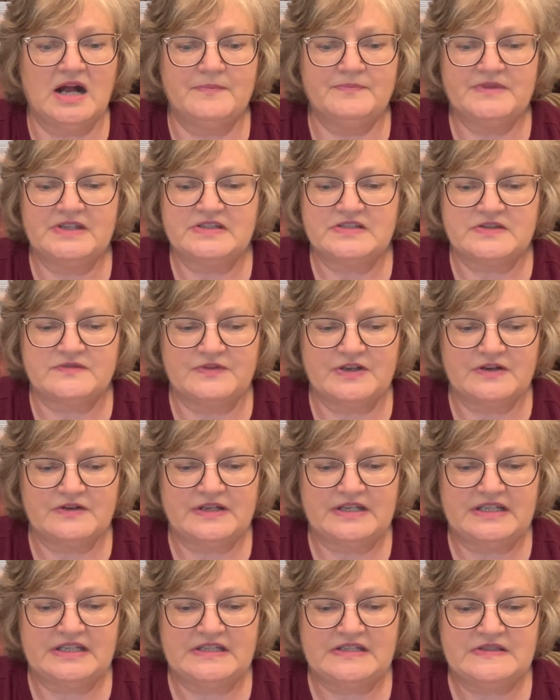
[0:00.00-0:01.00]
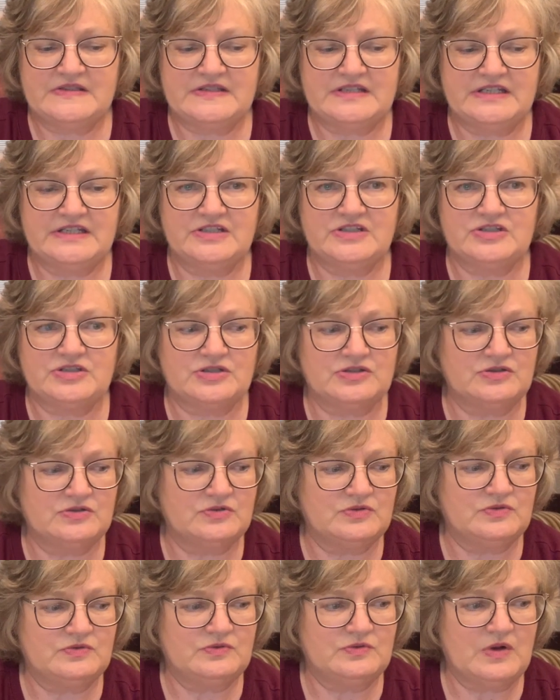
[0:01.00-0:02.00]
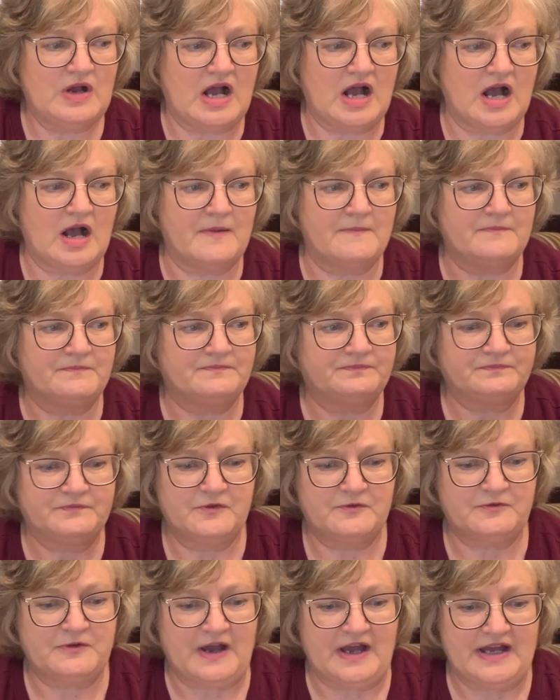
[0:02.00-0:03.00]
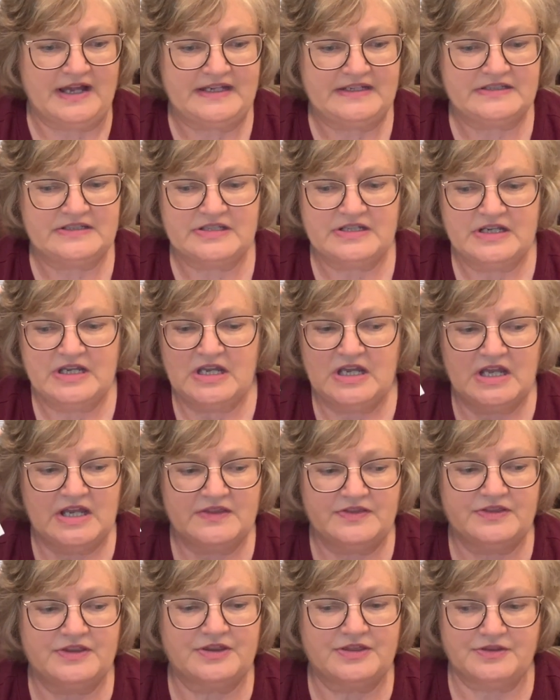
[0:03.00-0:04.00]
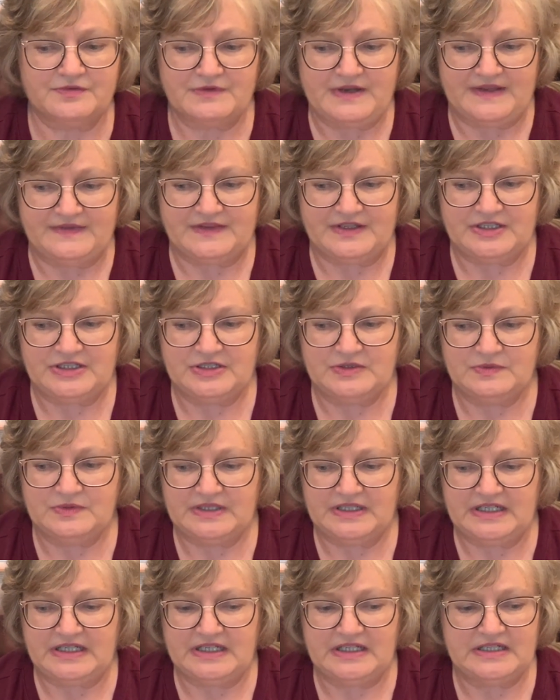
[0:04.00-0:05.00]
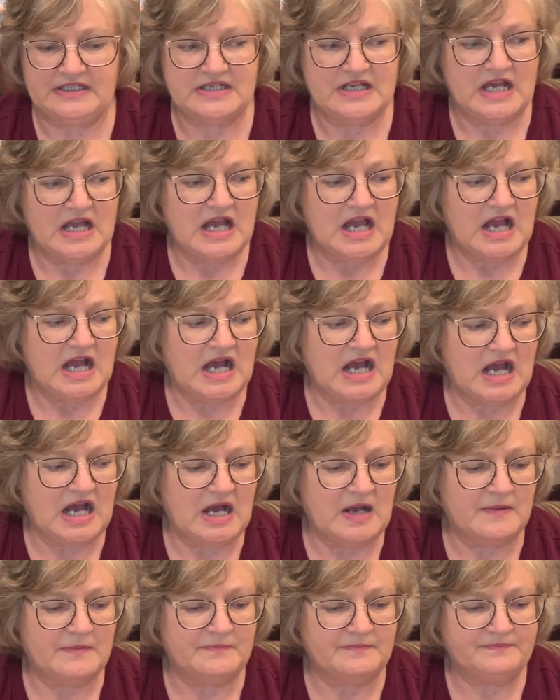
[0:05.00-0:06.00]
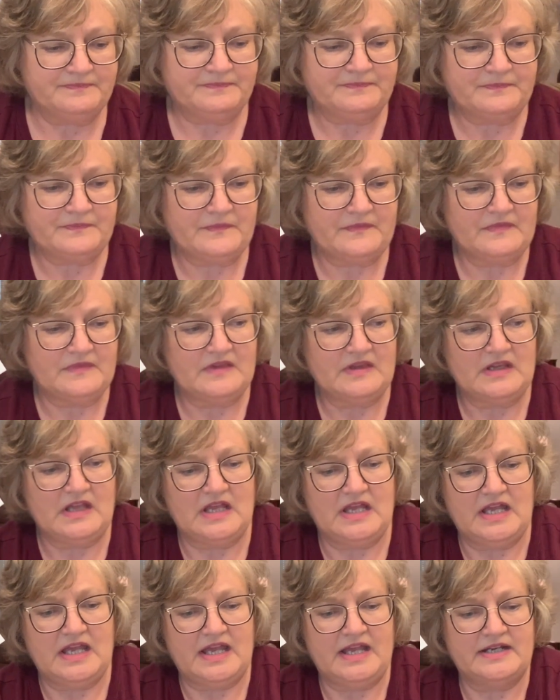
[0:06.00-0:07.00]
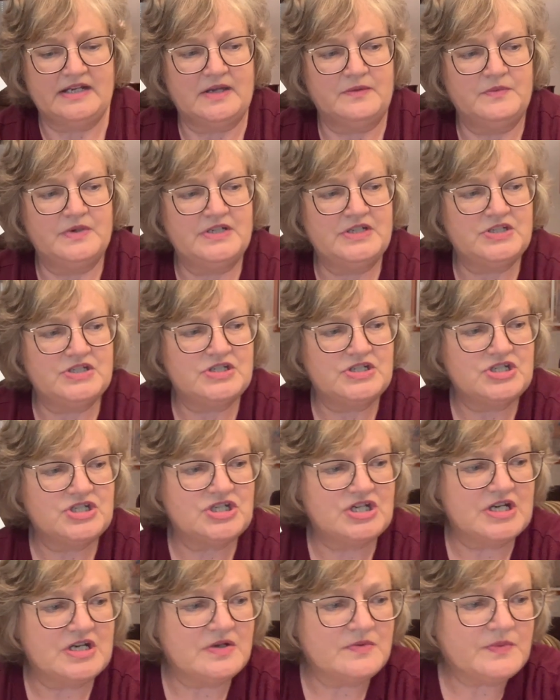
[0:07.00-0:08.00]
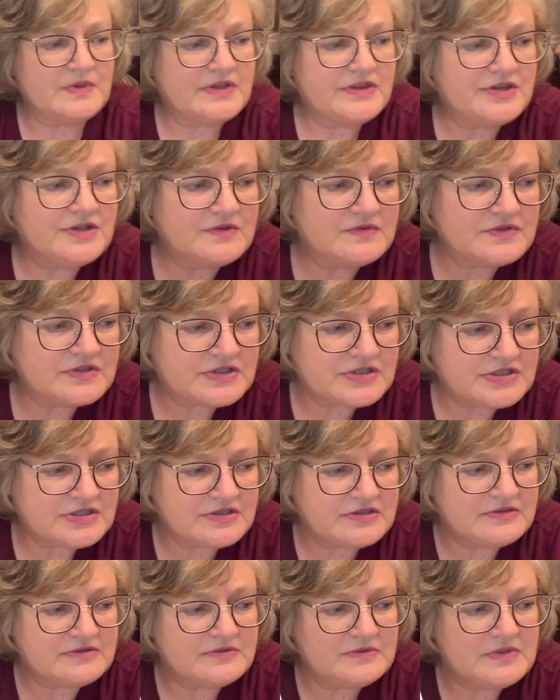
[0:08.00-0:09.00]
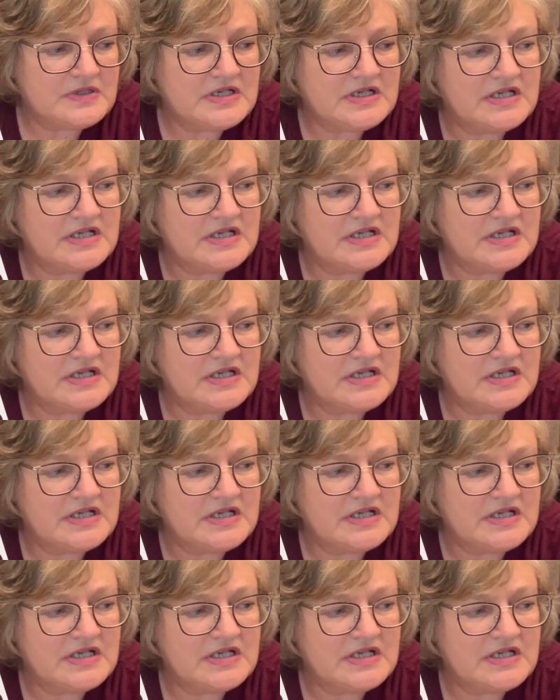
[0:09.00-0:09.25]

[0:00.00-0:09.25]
It's very easy to find the thread that you need. And I wanted to share with you too,